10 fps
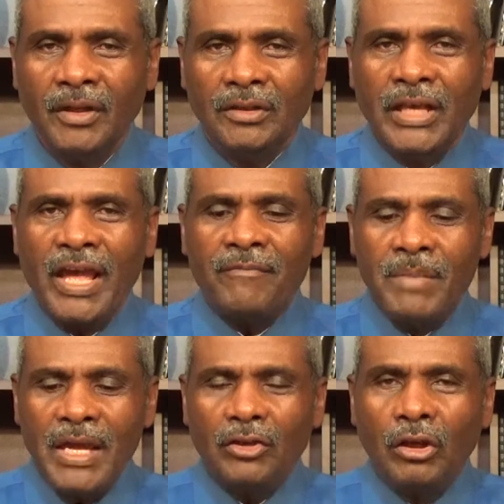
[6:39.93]
They have
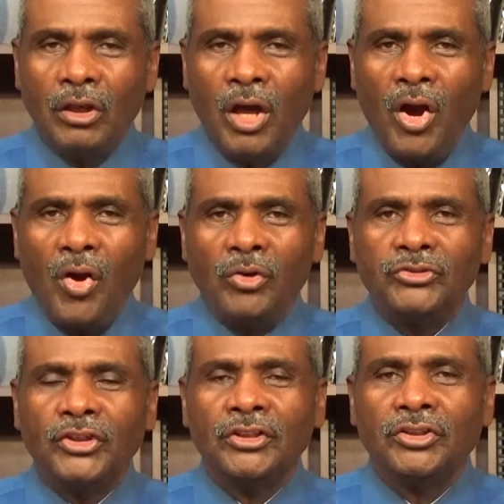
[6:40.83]
made
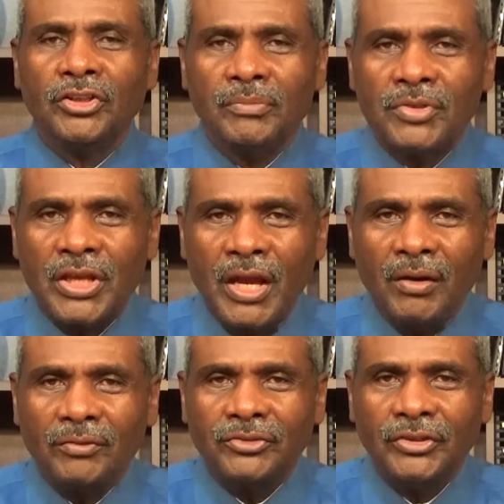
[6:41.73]
laws unto
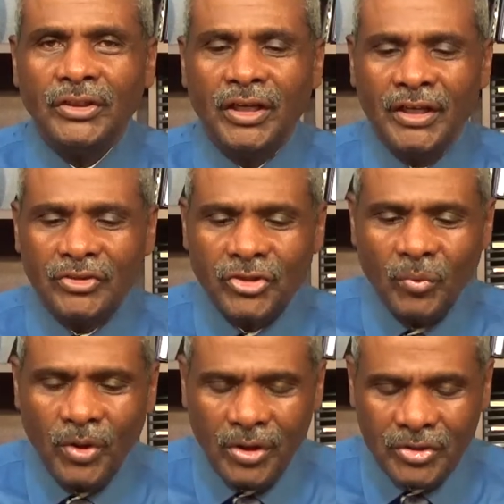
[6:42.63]
themselves. And as the
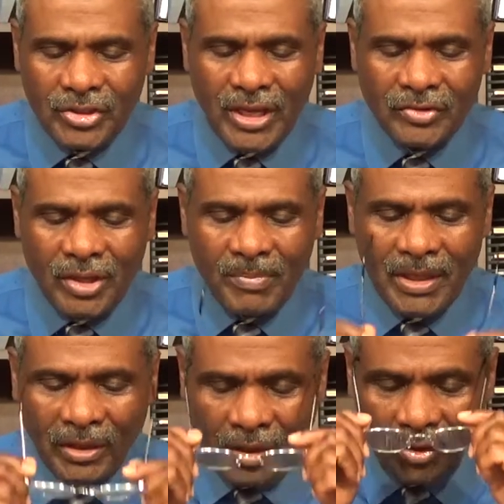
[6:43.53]
word says, they made
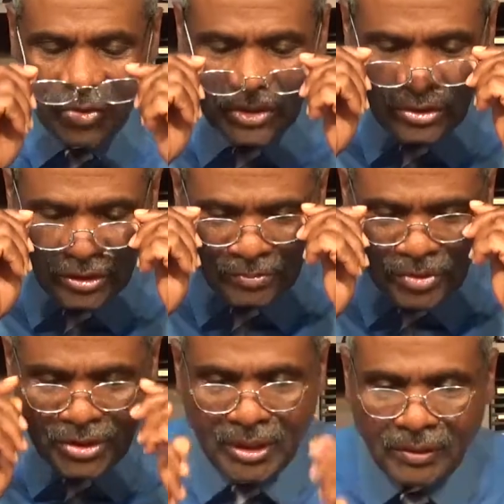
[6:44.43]
laws unto
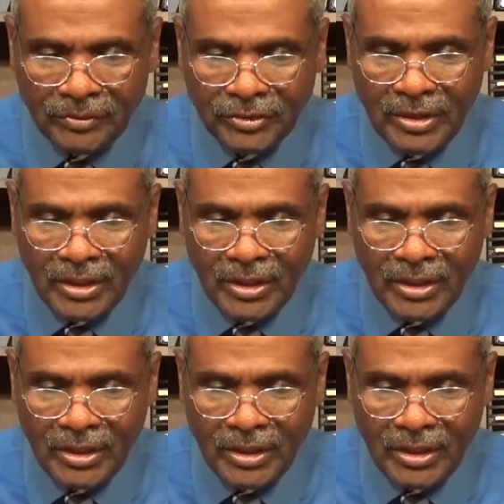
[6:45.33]
themselves.